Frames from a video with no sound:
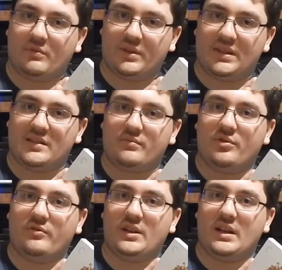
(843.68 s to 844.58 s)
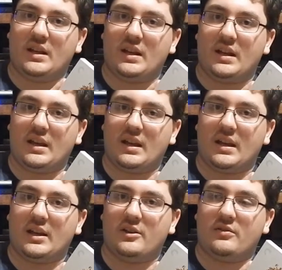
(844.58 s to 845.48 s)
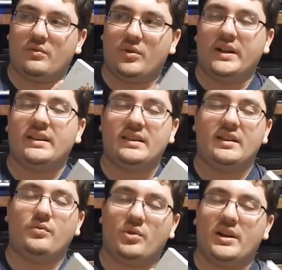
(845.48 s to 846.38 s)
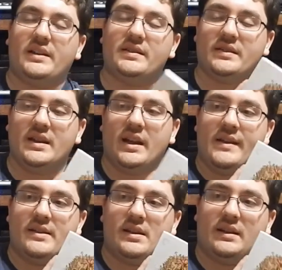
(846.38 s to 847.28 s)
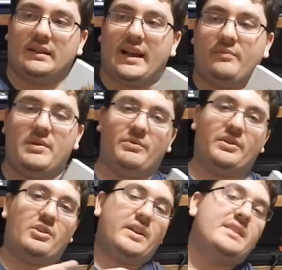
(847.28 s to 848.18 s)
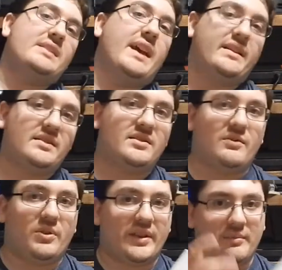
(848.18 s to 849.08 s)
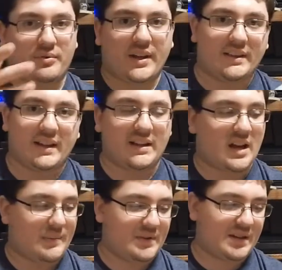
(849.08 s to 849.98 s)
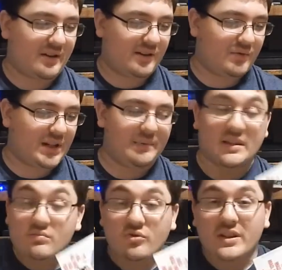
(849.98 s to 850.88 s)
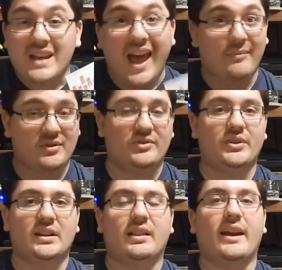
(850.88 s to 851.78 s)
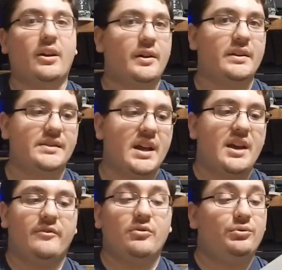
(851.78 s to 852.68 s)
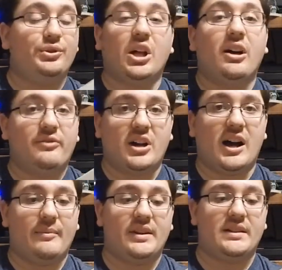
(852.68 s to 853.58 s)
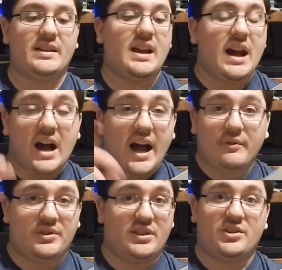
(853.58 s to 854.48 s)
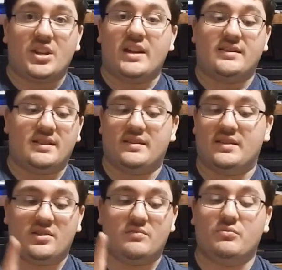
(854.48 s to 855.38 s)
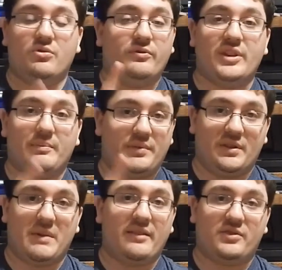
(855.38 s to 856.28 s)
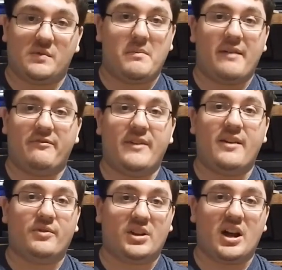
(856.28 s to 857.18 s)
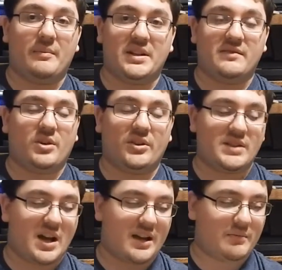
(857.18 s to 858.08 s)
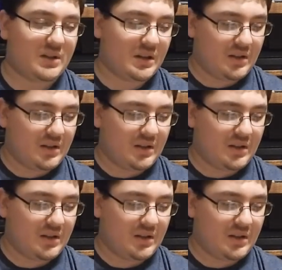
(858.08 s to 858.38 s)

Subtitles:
with this movie, and what it did was it allowed people to go get snacks and stuff while they played like commentary and whatnot. This movie is absolutely hilarious. If you love comedies, I would suggest this. This has moved up into some of my favorite comedies of all time.